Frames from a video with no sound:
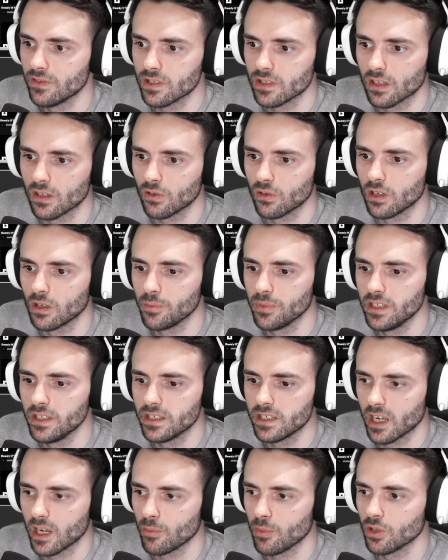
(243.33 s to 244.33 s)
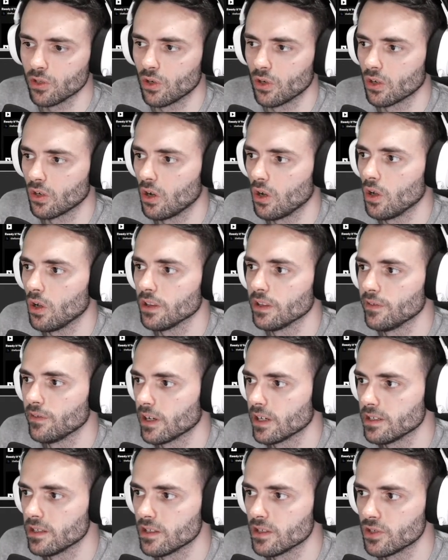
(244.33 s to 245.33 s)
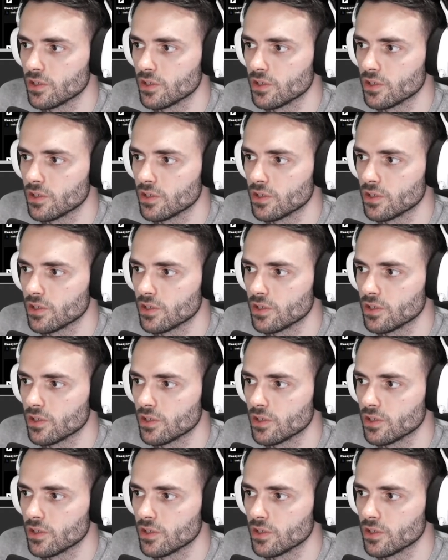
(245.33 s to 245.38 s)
are going to be disabled on all devices.